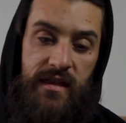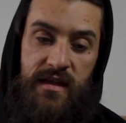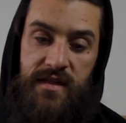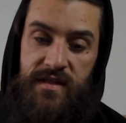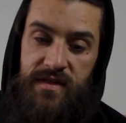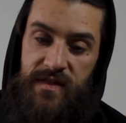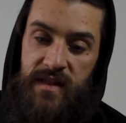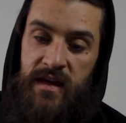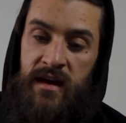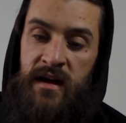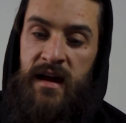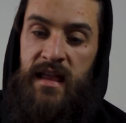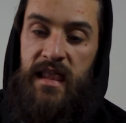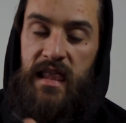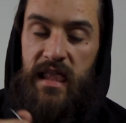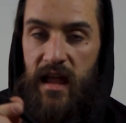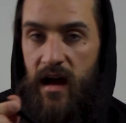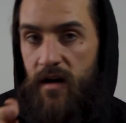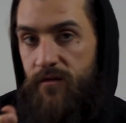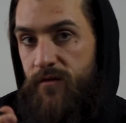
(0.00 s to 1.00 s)
thing I
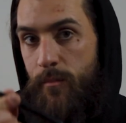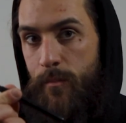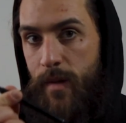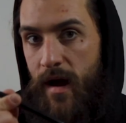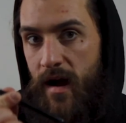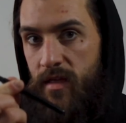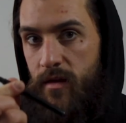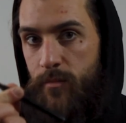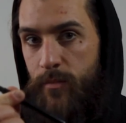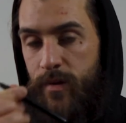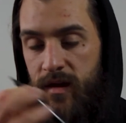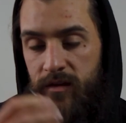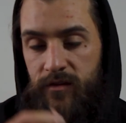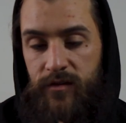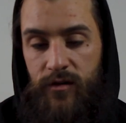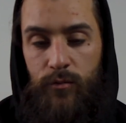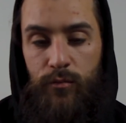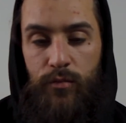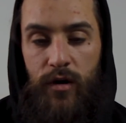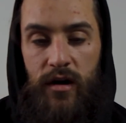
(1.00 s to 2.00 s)
love about the
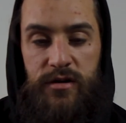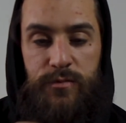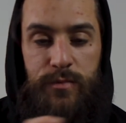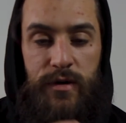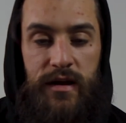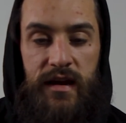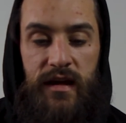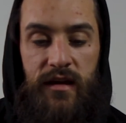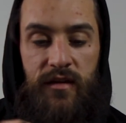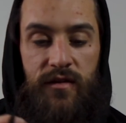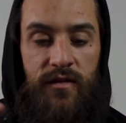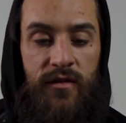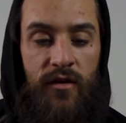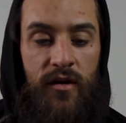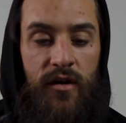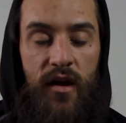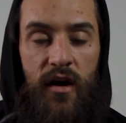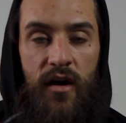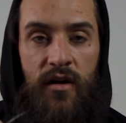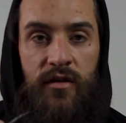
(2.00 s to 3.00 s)
Pentel brush pen is
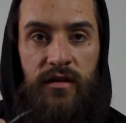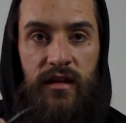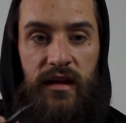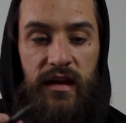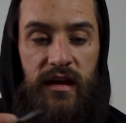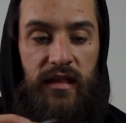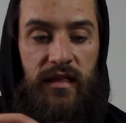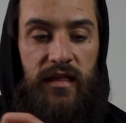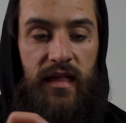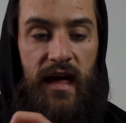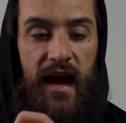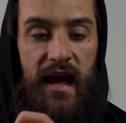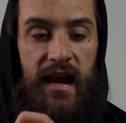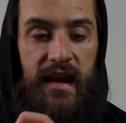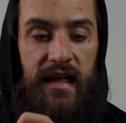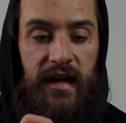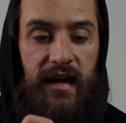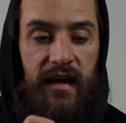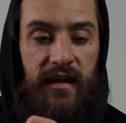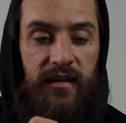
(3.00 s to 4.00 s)
not only that
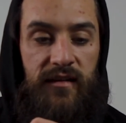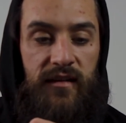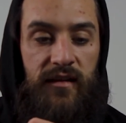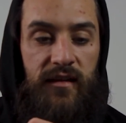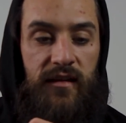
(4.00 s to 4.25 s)
it